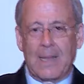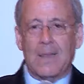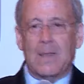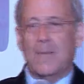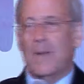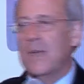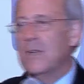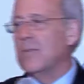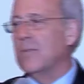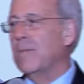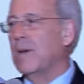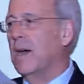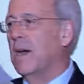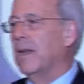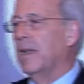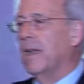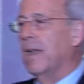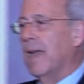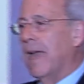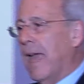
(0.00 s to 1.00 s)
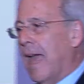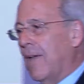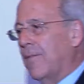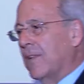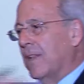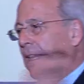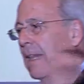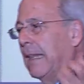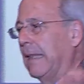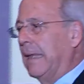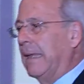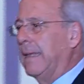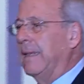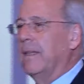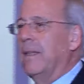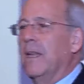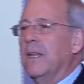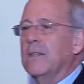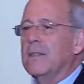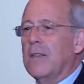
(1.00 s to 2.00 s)
the bedroom out, have it clean,
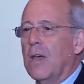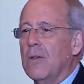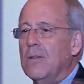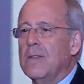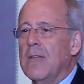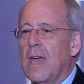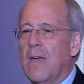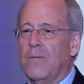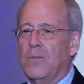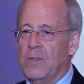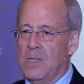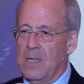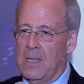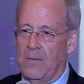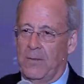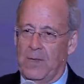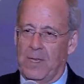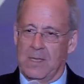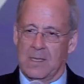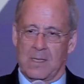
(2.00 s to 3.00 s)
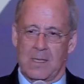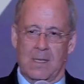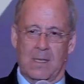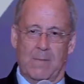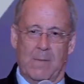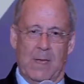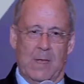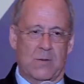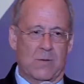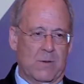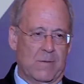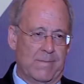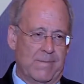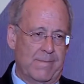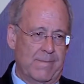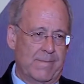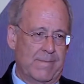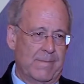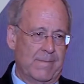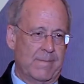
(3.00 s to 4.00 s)
don't have TVs in the bedroom,
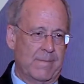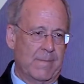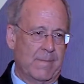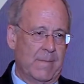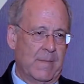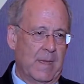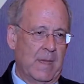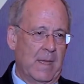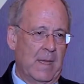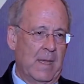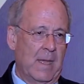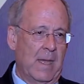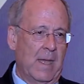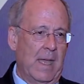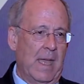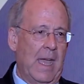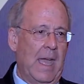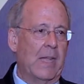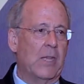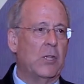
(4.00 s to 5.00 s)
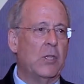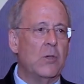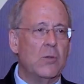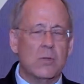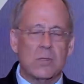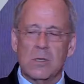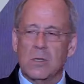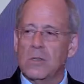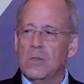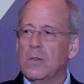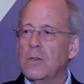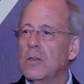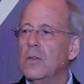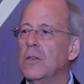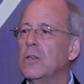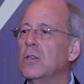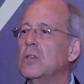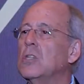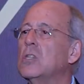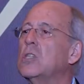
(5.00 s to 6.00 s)
and use it
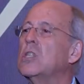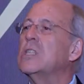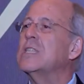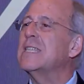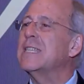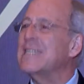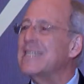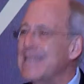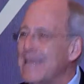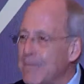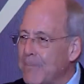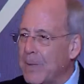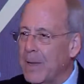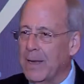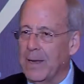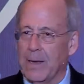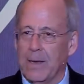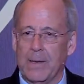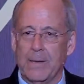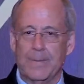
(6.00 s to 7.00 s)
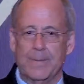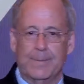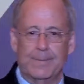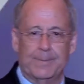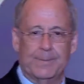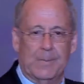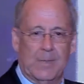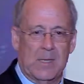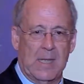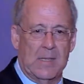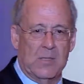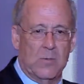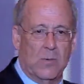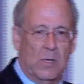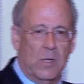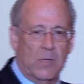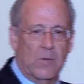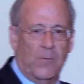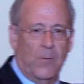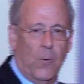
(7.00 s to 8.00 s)
to sleep in. That's what
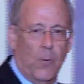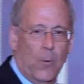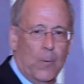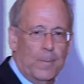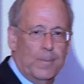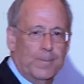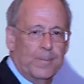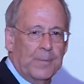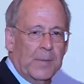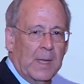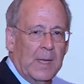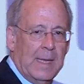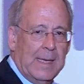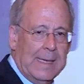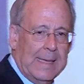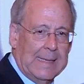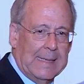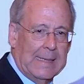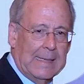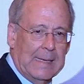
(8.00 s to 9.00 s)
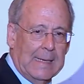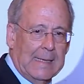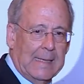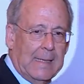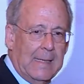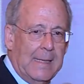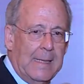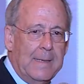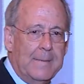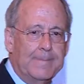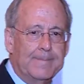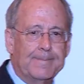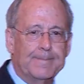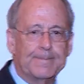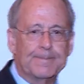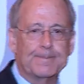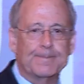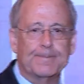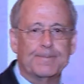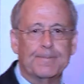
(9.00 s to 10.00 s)
it's for. Eat lightly,
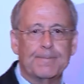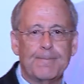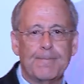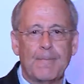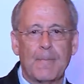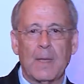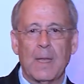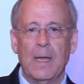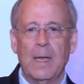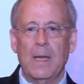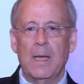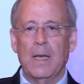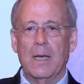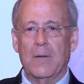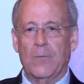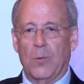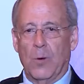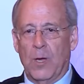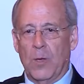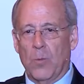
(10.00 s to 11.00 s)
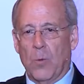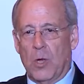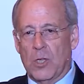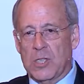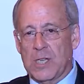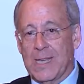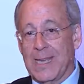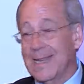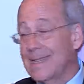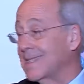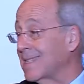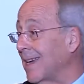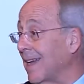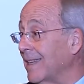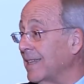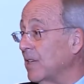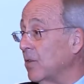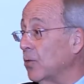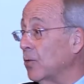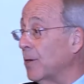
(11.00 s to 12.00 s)
avoid watching exciting or